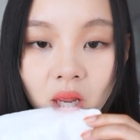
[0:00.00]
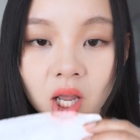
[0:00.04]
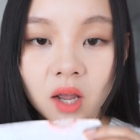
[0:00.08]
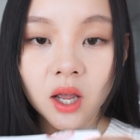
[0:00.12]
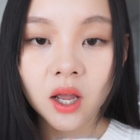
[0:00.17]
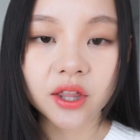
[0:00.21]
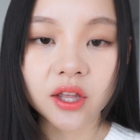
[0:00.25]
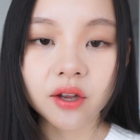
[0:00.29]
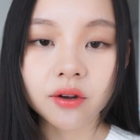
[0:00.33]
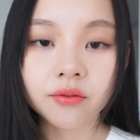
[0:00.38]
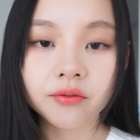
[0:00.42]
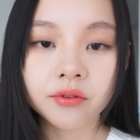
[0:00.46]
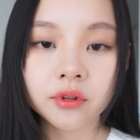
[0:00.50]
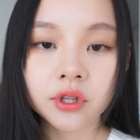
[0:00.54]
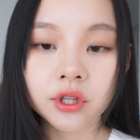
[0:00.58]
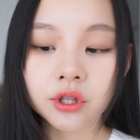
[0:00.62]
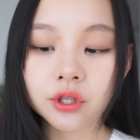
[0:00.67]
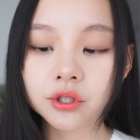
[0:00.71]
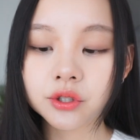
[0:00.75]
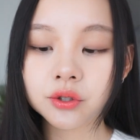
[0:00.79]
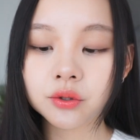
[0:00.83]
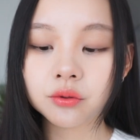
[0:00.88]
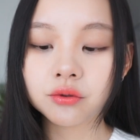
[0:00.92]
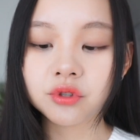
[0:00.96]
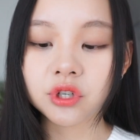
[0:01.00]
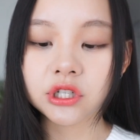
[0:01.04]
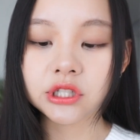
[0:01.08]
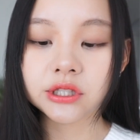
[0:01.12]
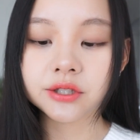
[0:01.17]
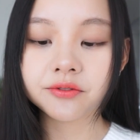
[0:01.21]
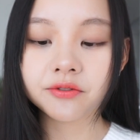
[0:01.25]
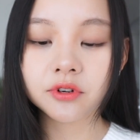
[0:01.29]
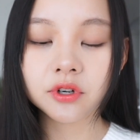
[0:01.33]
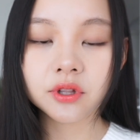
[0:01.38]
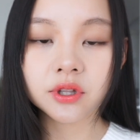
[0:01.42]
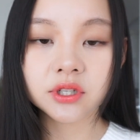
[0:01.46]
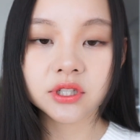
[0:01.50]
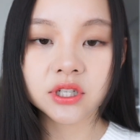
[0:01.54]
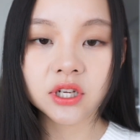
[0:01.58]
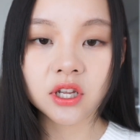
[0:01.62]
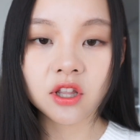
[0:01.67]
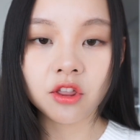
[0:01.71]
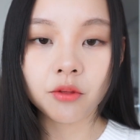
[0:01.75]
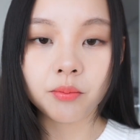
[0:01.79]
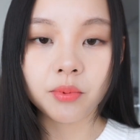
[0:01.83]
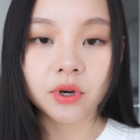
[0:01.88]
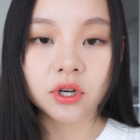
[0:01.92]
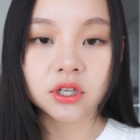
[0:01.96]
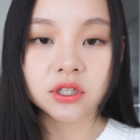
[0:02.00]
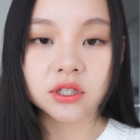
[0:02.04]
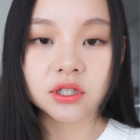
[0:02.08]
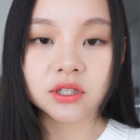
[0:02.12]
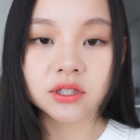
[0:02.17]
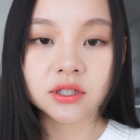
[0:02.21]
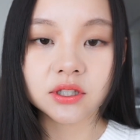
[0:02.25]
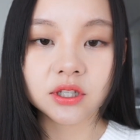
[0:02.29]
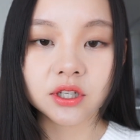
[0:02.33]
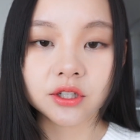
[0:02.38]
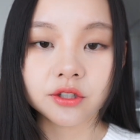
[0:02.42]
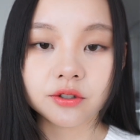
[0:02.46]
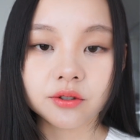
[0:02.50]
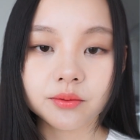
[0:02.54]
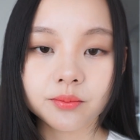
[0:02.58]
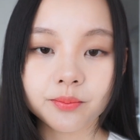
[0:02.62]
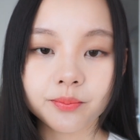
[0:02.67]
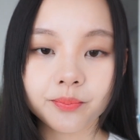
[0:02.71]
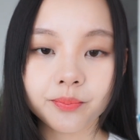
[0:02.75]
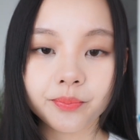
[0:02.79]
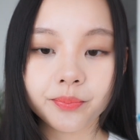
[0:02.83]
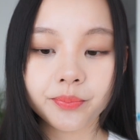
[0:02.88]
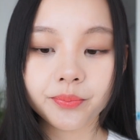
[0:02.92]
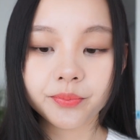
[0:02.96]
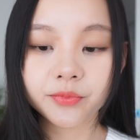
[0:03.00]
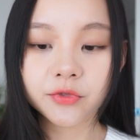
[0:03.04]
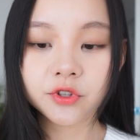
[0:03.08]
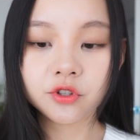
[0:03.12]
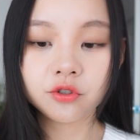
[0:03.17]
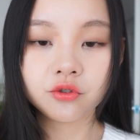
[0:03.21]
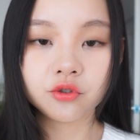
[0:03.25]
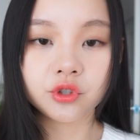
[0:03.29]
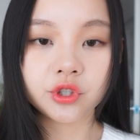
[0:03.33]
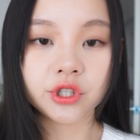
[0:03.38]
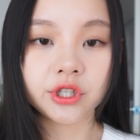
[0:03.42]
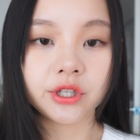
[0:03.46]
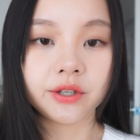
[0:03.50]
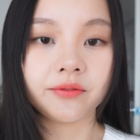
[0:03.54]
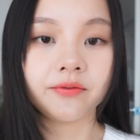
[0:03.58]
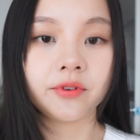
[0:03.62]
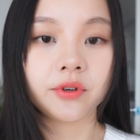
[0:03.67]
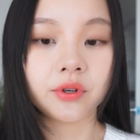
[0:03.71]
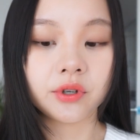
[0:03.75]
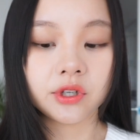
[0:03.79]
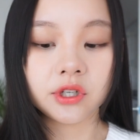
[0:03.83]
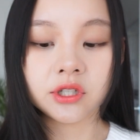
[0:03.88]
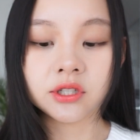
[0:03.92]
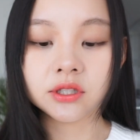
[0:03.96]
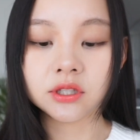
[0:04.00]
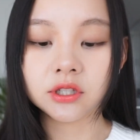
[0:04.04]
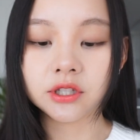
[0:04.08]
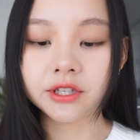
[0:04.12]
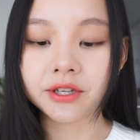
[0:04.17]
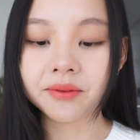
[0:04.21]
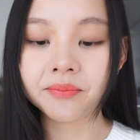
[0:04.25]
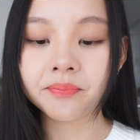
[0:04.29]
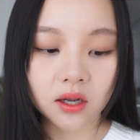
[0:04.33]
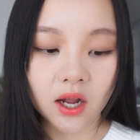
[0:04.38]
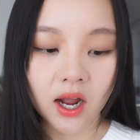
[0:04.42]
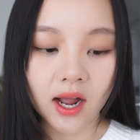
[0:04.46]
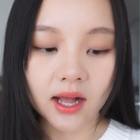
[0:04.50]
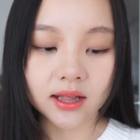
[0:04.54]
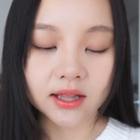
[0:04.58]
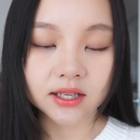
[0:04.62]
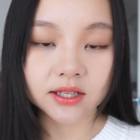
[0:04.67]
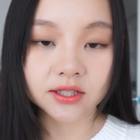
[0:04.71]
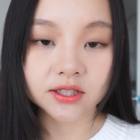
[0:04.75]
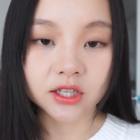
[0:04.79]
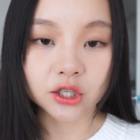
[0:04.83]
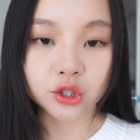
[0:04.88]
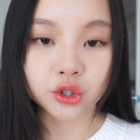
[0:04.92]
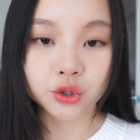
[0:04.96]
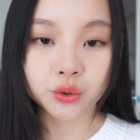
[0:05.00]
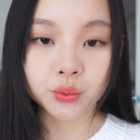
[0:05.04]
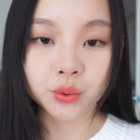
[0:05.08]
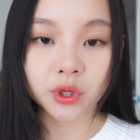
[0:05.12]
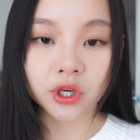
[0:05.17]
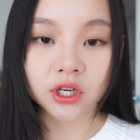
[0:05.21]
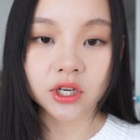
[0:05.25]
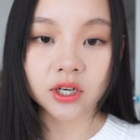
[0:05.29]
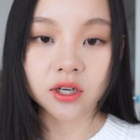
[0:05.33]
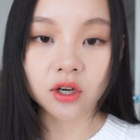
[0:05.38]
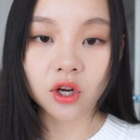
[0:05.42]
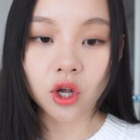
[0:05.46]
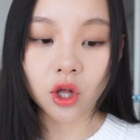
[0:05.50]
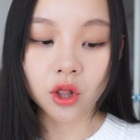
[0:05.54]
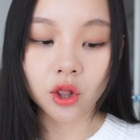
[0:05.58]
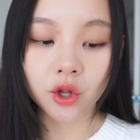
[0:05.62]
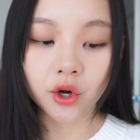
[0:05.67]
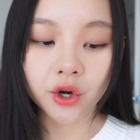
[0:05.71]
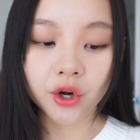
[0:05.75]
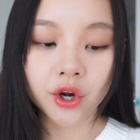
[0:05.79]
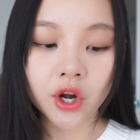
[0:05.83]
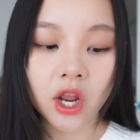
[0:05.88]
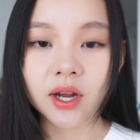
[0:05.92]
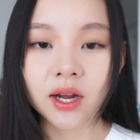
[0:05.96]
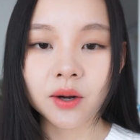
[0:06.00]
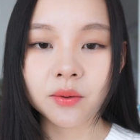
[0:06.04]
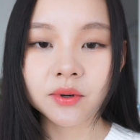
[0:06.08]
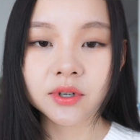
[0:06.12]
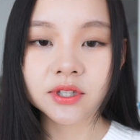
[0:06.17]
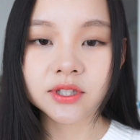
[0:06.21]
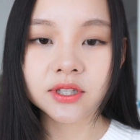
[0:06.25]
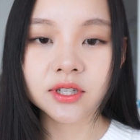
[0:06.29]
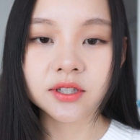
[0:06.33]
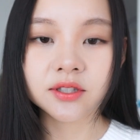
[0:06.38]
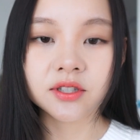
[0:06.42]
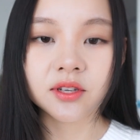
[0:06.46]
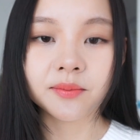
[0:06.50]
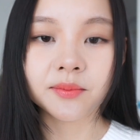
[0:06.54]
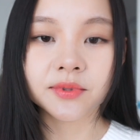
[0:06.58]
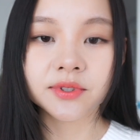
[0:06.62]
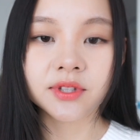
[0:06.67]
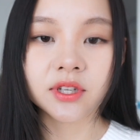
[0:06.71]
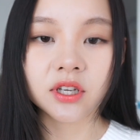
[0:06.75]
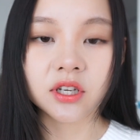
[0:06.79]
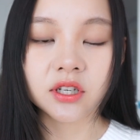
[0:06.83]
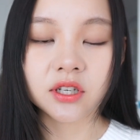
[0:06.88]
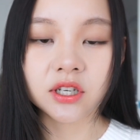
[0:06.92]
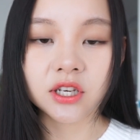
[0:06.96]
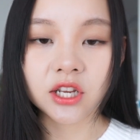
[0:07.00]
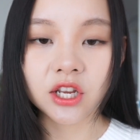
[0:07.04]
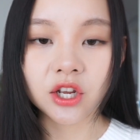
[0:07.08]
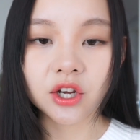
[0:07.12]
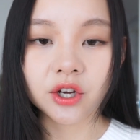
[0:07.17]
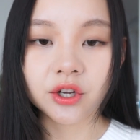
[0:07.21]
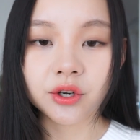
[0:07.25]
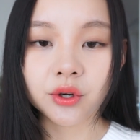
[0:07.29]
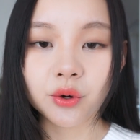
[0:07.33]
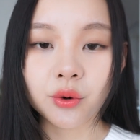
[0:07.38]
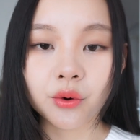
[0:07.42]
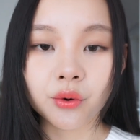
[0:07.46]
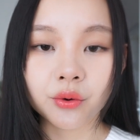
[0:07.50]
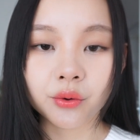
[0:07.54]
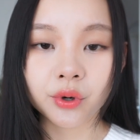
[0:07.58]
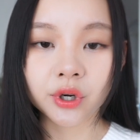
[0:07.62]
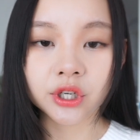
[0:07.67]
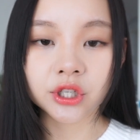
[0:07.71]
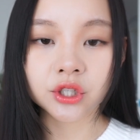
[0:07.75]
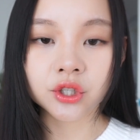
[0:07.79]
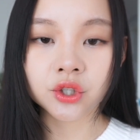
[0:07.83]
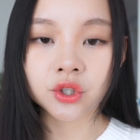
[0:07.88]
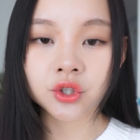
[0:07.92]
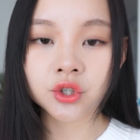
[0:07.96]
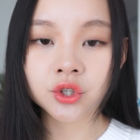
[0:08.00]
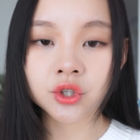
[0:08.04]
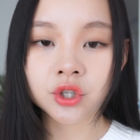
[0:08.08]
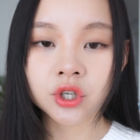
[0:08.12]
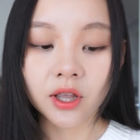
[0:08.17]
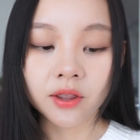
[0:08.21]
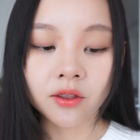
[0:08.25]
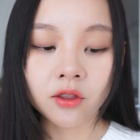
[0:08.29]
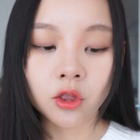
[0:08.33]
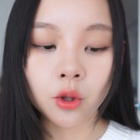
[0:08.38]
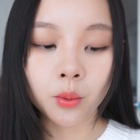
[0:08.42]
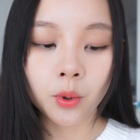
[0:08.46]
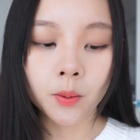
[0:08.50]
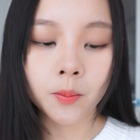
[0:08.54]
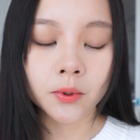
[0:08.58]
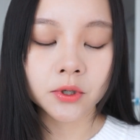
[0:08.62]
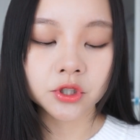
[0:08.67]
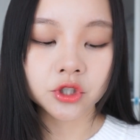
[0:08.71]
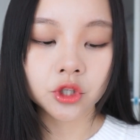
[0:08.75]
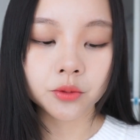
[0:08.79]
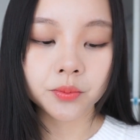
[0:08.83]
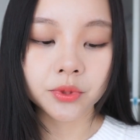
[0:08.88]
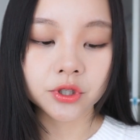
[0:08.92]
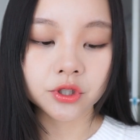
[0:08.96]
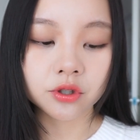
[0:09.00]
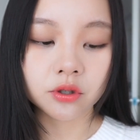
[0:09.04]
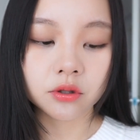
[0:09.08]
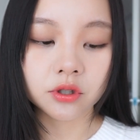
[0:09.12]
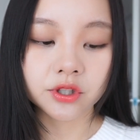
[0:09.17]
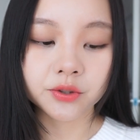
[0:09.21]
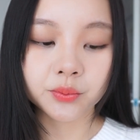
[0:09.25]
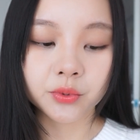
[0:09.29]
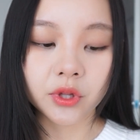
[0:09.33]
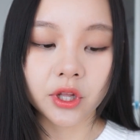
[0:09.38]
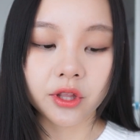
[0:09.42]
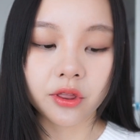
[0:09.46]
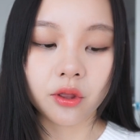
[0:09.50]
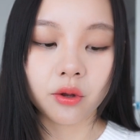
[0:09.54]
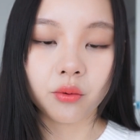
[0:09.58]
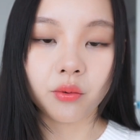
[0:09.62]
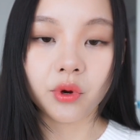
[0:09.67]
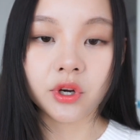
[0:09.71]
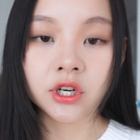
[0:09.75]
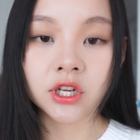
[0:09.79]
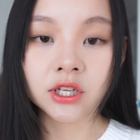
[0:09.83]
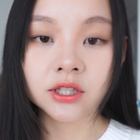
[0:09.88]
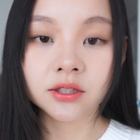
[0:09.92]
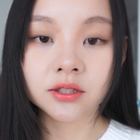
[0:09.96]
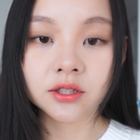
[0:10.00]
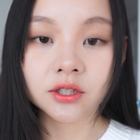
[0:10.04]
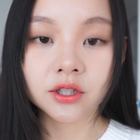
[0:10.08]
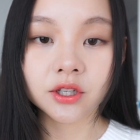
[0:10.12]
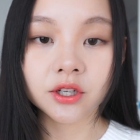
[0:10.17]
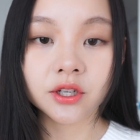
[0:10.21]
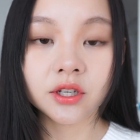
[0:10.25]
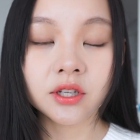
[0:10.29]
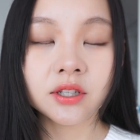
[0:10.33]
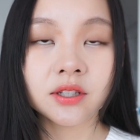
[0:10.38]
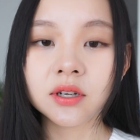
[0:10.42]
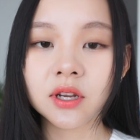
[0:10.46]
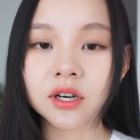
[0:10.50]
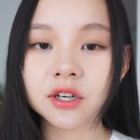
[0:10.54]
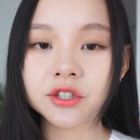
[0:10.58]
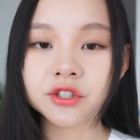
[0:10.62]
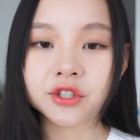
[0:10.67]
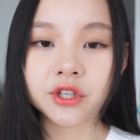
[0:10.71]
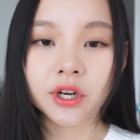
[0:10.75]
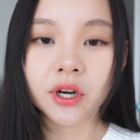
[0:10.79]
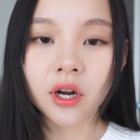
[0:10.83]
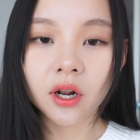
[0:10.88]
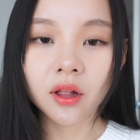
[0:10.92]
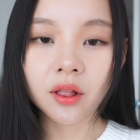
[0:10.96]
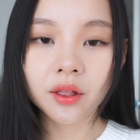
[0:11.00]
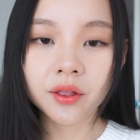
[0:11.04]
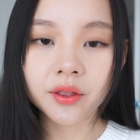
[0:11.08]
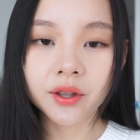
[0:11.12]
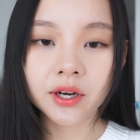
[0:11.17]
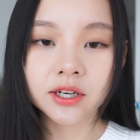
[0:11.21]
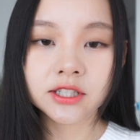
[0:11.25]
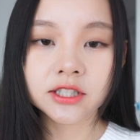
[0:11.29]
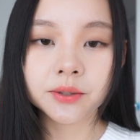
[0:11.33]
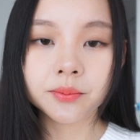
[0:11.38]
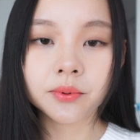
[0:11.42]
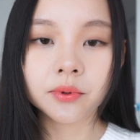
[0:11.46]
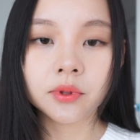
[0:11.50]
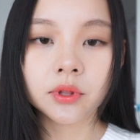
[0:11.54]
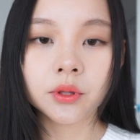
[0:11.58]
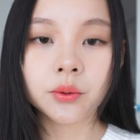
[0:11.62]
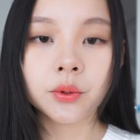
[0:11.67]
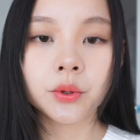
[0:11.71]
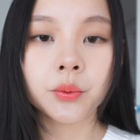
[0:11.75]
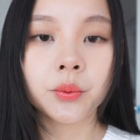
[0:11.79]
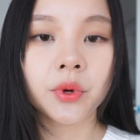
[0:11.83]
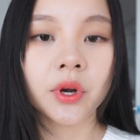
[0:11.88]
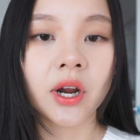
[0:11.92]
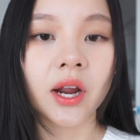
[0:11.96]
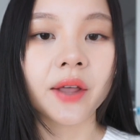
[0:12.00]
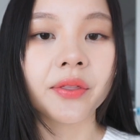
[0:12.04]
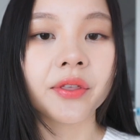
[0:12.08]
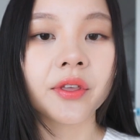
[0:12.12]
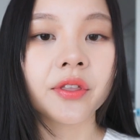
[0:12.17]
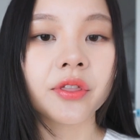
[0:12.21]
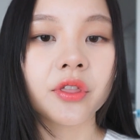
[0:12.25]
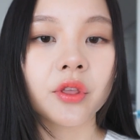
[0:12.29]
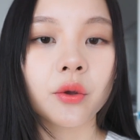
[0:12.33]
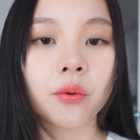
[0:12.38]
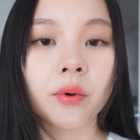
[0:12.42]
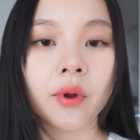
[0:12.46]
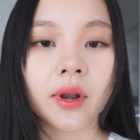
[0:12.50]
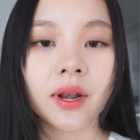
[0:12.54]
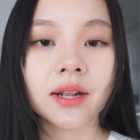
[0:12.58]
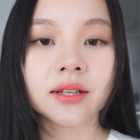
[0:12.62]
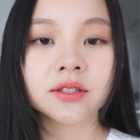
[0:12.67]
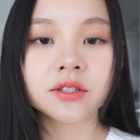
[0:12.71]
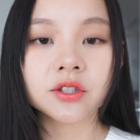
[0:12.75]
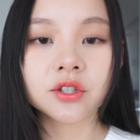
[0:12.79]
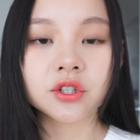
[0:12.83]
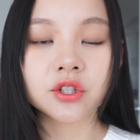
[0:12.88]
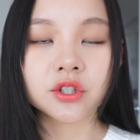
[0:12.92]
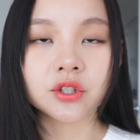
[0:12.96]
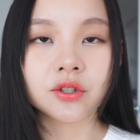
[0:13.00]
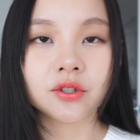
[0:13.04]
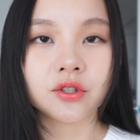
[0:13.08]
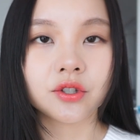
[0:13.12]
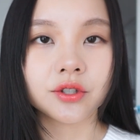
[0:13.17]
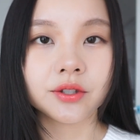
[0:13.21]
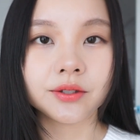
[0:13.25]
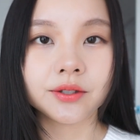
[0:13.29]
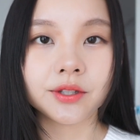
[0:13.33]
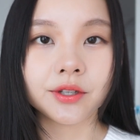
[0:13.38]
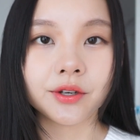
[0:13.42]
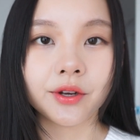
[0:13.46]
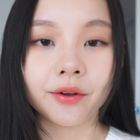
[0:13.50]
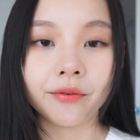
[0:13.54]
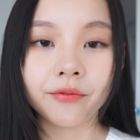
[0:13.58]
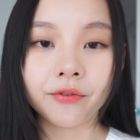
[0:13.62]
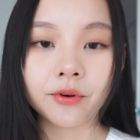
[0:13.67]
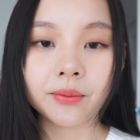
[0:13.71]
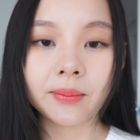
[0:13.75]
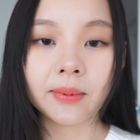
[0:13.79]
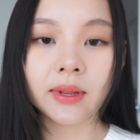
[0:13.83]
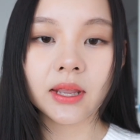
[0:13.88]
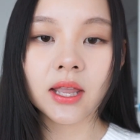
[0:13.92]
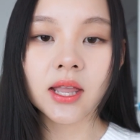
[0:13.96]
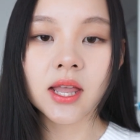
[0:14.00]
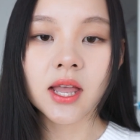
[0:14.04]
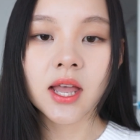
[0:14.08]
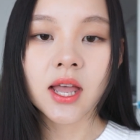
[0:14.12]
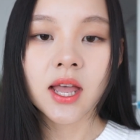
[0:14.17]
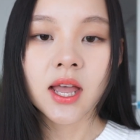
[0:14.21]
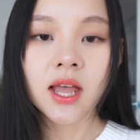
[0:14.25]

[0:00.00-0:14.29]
Thankfully, there's no transfer on the teeth, but it does get stringy very easily. Highly saturated color. I want to say it's almost like a neon orange. I think the promotional picture looks more like the gradients look. Not a shade color that I typically would wear. I think the gradients look is just enough for me.